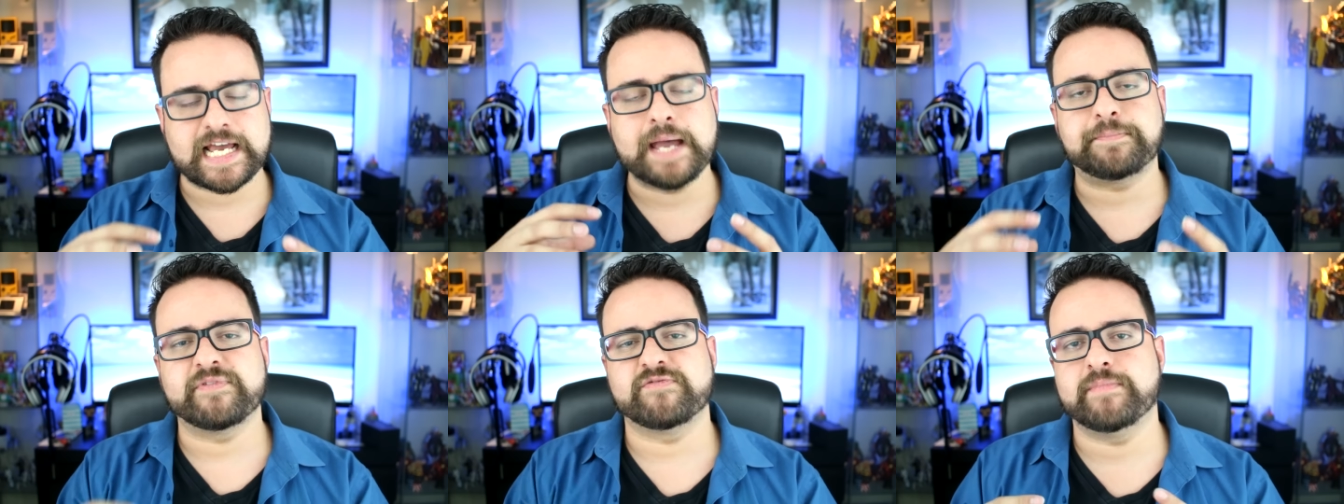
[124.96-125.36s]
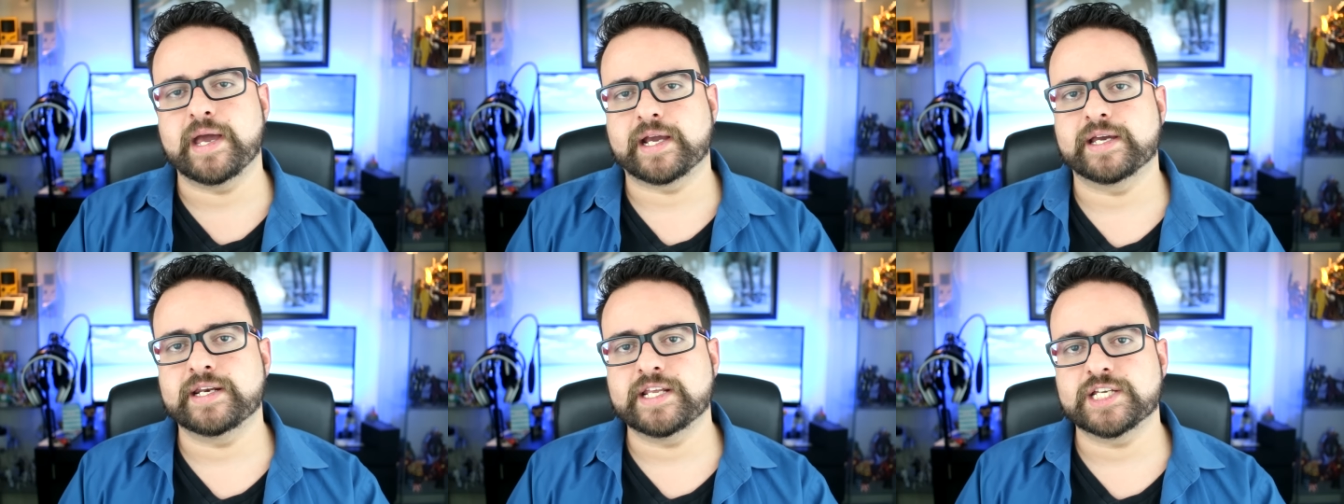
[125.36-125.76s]
type of
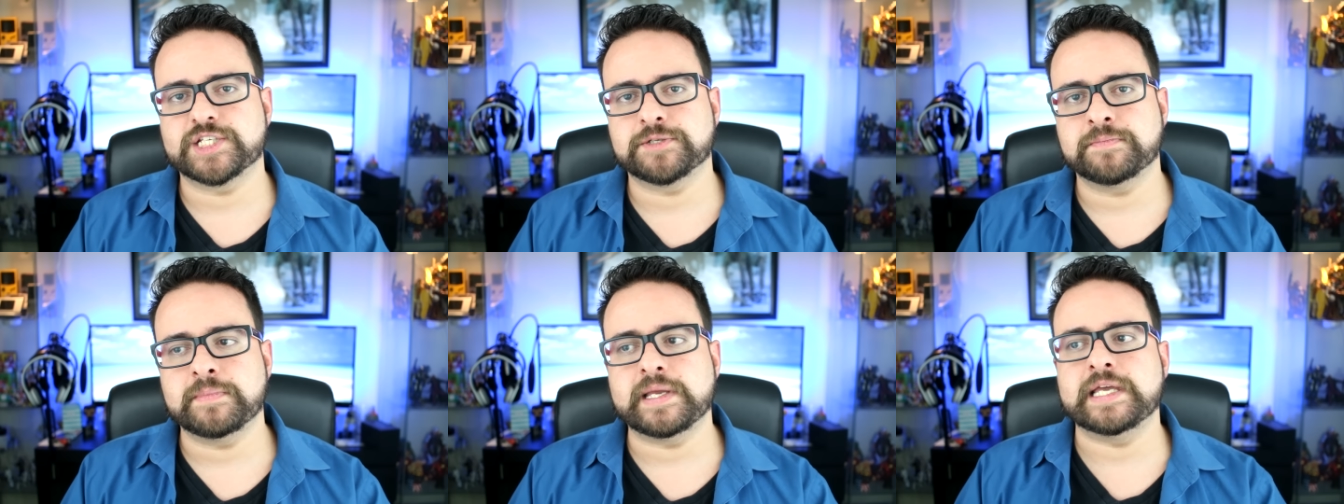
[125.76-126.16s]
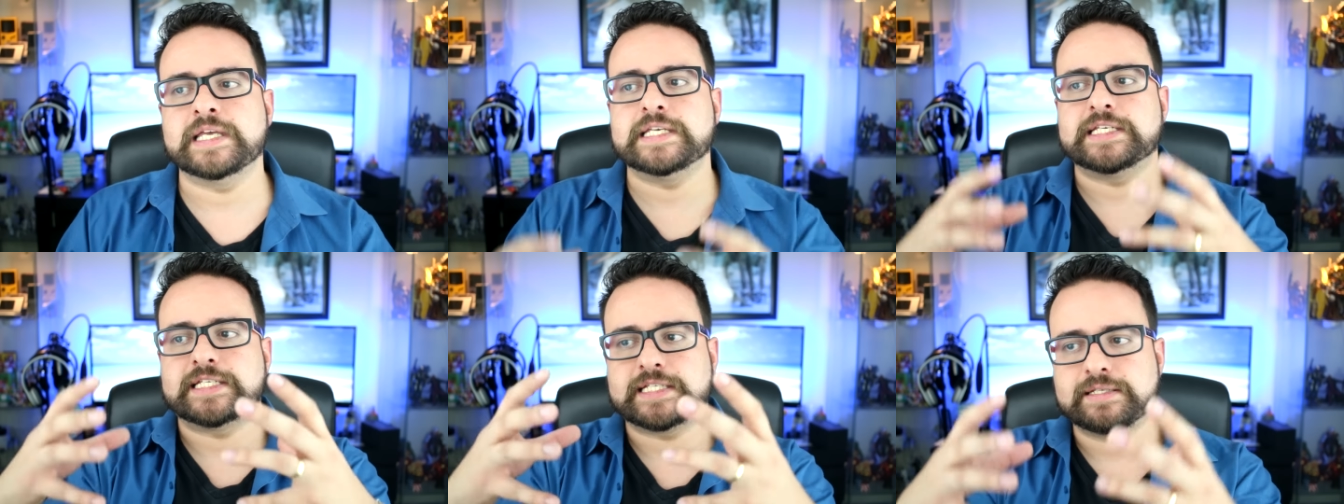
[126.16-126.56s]
mechanism
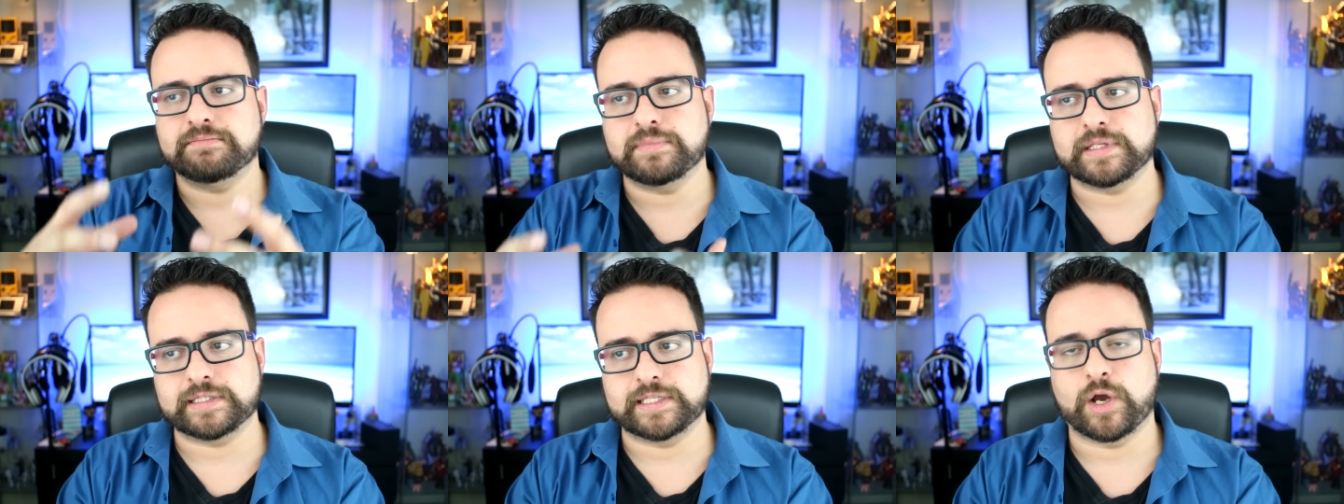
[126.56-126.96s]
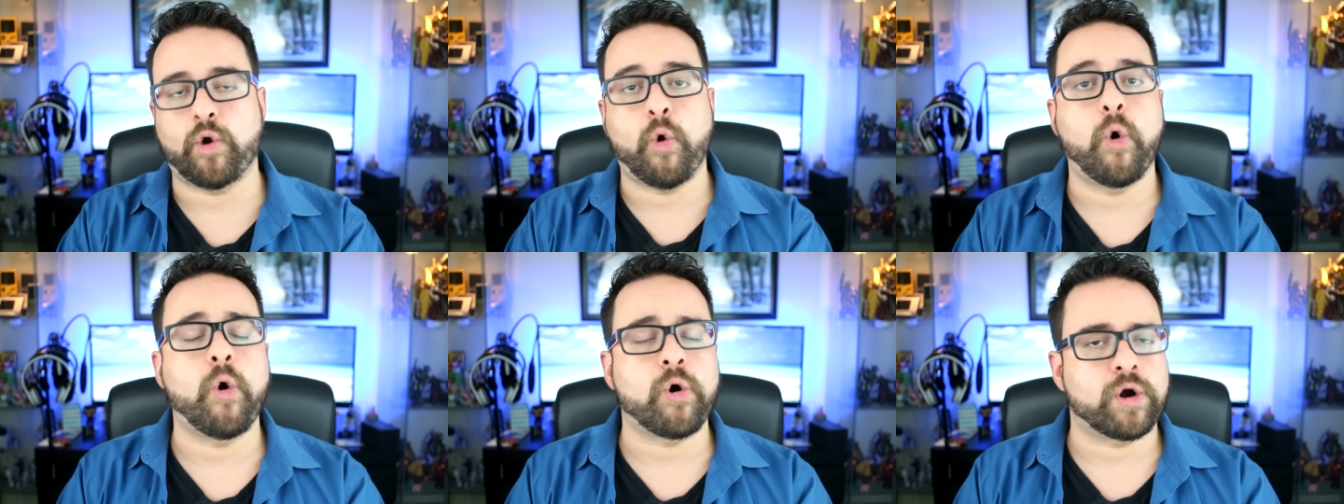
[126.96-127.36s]
is the
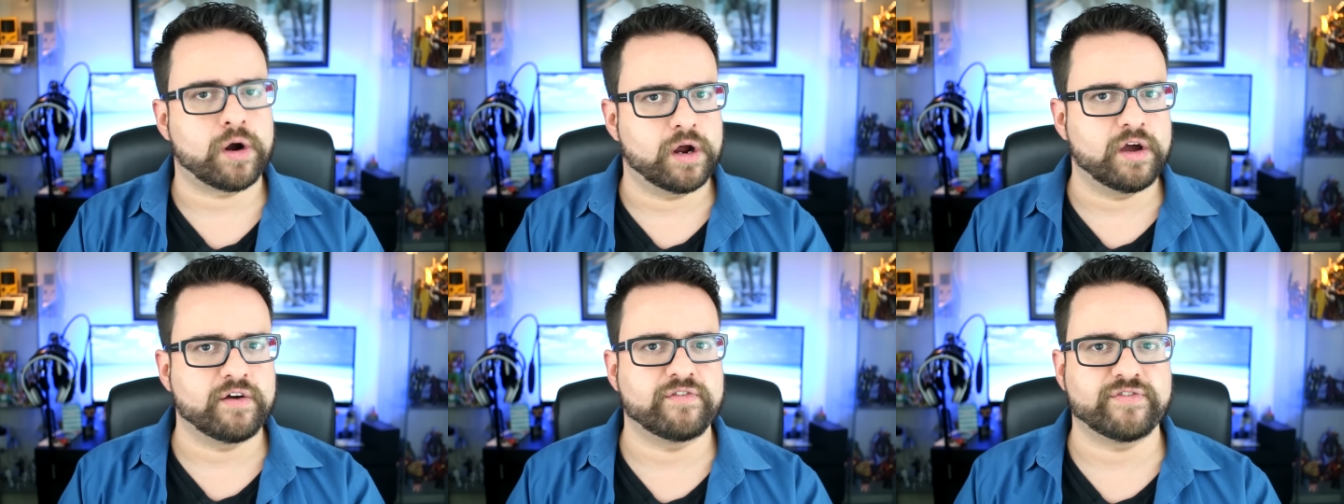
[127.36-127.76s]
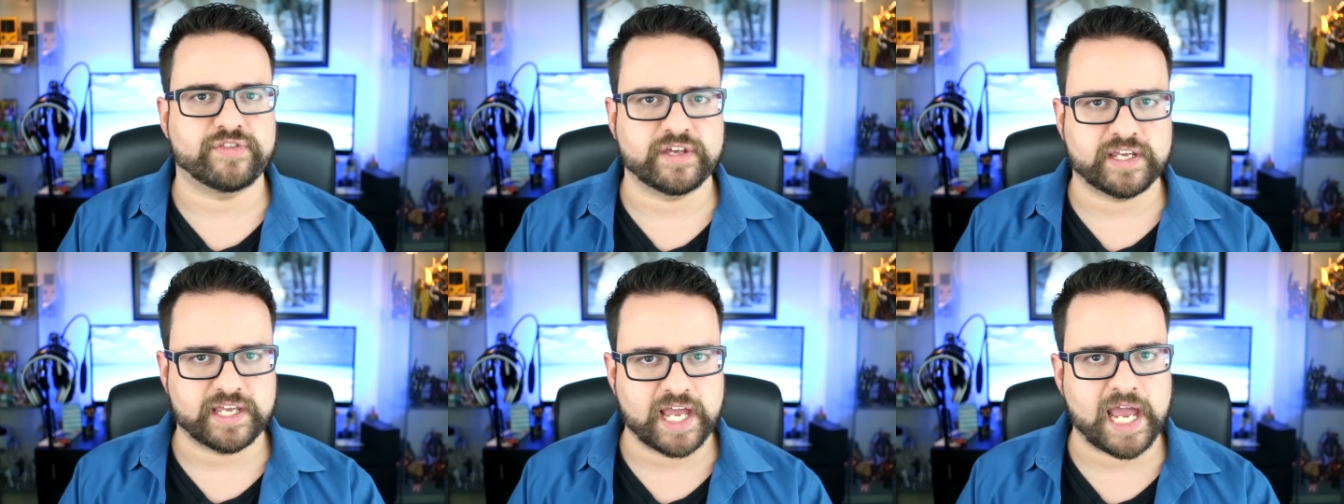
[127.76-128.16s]
core of
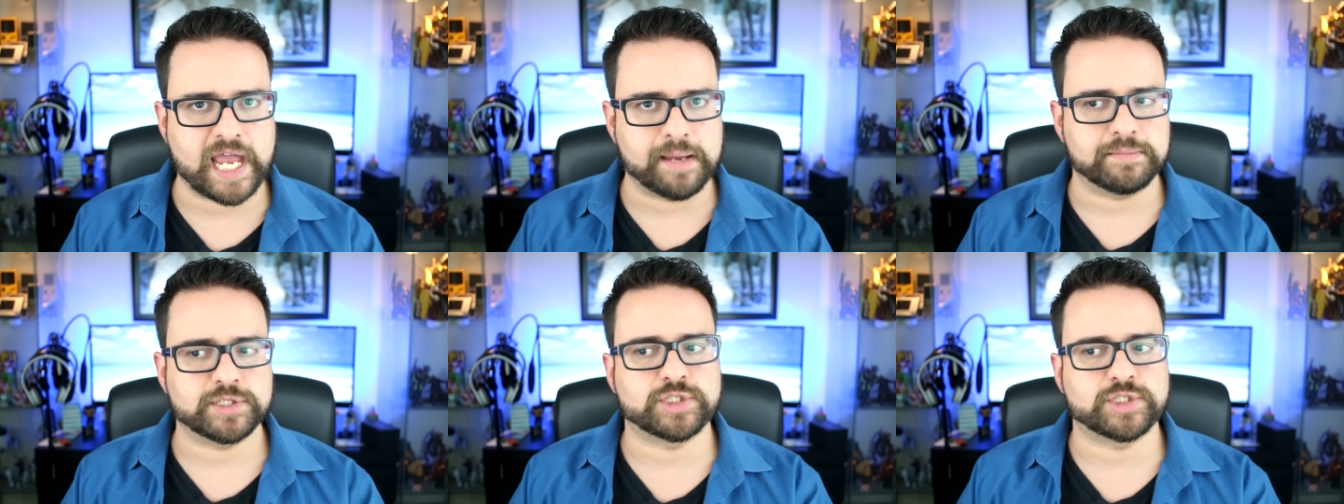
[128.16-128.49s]
the game.